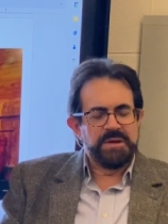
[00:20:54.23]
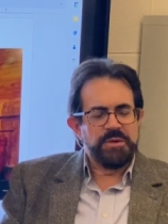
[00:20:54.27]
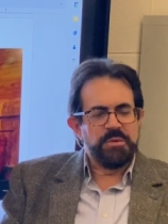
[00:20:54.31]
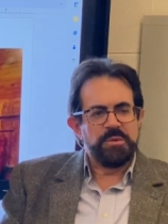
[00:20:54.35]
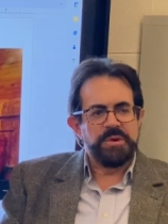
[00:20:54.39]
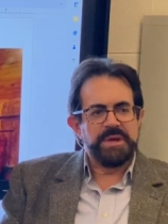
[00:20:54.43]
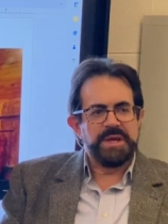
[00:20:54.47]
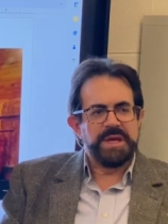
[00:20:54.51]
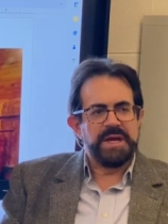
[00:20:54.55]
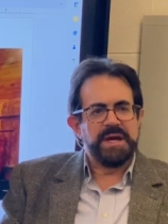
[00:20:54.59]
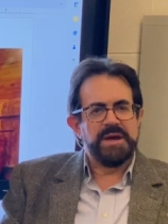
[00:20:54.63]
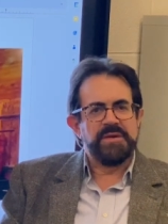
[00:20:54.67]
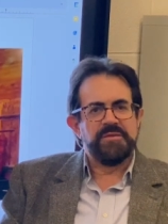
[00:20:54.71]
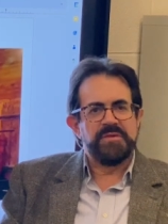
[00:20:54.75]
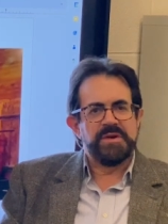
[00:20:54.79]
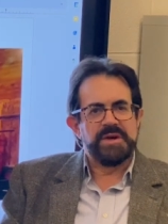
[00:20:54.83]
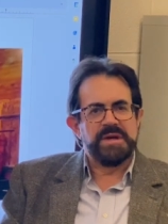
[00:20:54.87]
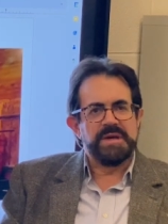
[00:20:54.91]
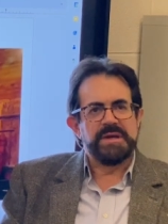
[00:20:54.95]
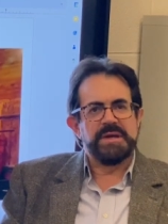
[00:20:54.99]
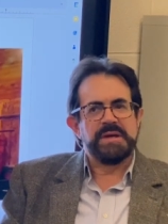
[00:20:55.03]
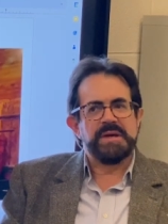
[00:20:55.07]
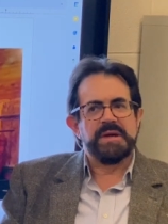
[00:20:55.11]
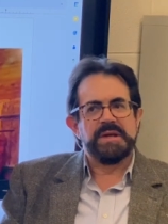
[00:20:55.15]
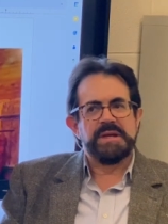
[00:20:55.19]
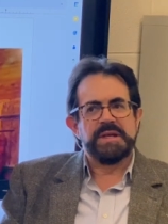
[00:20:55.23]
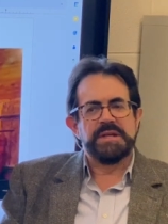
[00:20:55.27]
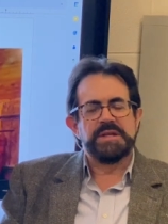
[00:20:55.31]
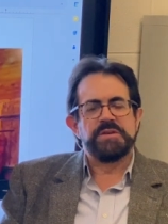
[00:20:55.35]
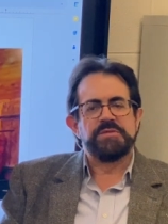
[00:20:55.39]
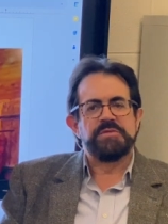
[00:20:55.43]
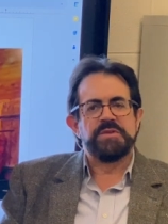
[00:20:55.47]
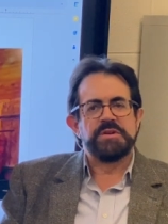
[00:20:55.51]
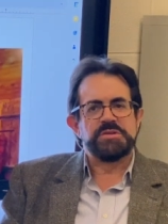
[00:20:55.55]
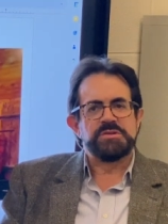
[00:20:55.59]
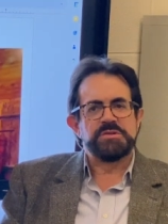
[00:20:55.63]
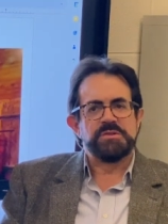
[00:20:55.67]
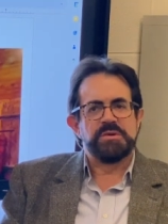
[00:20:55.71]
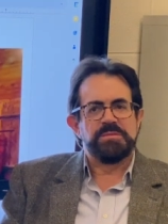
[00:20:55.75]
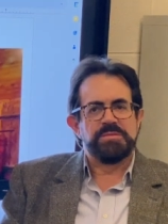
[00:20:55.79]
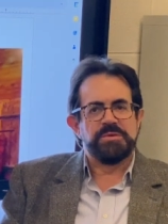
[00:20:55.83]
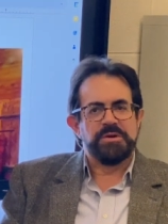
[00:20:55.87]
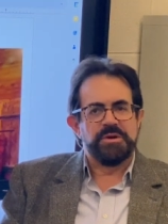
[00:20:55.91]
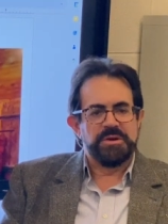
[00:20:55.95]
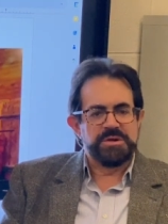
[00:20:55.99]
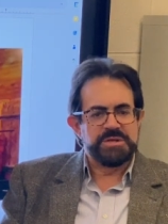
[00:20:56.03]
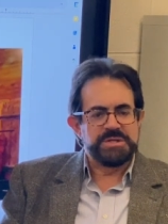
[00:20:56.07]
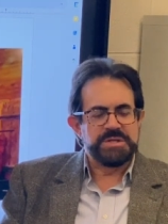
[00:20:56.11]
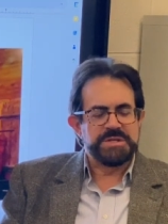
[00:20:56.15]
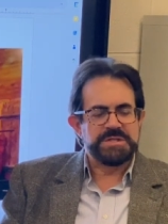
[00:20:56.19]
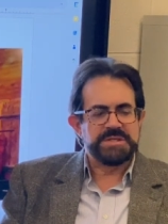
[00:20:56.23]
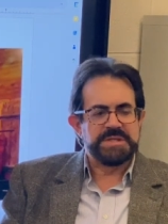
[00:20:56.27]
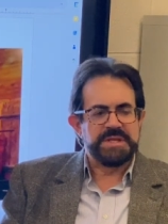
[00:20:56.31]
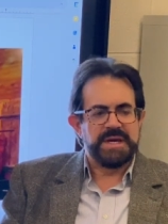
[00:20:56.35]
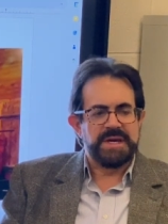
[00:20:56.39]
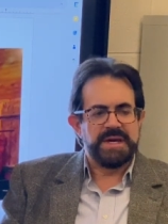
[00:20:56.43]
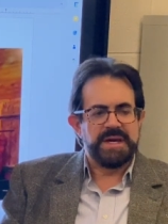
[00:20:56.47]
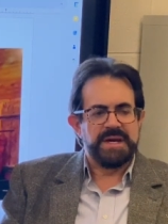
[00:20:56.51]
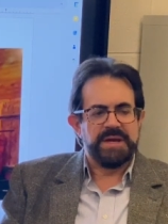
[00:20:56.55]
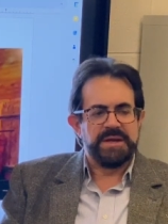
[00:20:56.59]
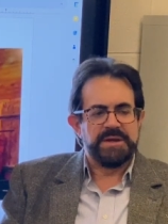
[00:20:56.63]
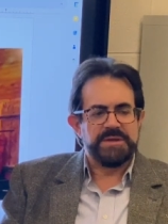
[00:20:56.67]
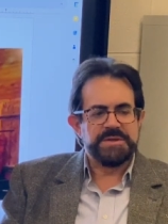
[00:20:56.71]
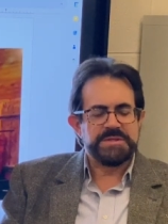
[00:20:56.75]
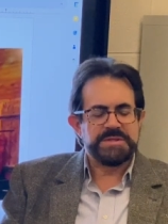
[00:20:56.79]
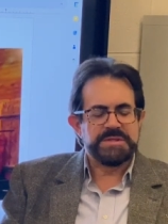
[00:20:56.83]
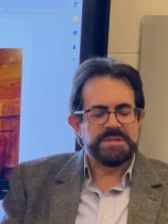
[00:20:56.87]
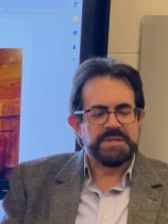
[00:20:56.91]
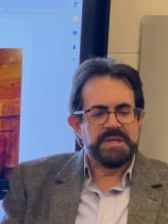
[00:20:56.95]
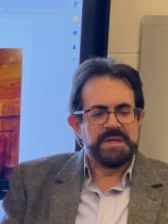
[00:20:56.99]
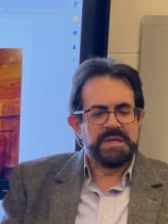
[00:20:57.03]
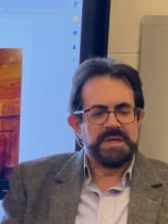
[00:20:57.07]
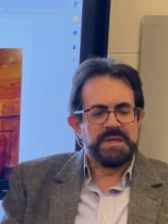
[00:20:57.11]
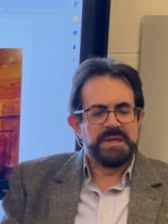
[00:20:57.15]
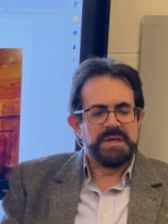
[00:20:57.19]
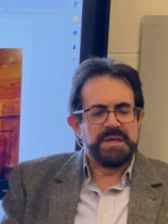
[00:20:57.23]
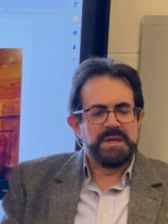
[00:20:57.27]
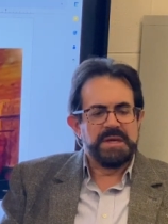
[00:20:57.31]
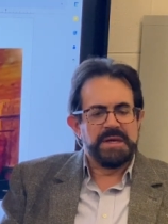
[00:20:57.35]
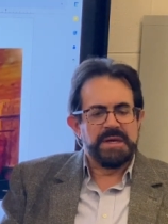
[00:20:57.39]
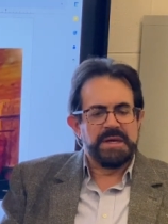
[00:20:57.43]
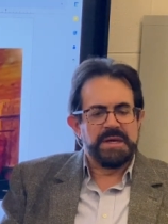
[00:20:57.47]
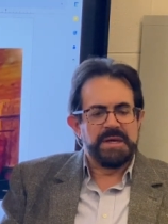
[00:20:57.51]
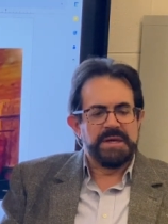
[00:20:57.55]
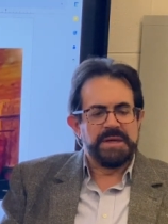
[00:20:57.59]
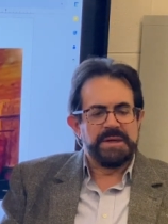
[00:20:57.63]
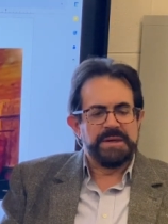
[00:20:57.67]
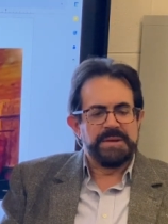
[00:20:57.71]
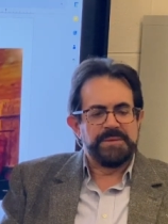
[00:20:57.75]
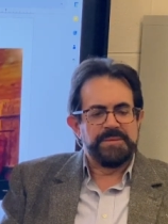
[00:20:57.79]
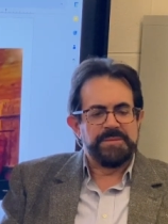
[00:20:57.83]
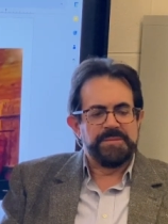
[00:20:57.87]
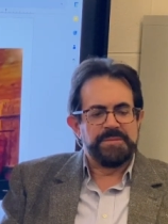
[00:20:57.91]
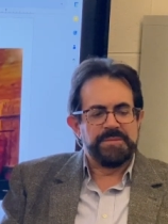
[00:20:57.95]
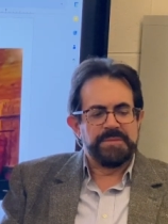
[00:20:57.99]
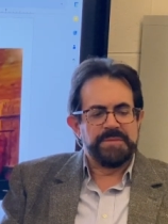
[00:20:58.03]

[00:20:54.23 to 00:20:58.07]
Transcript: We have a, an individual purchase the house, um,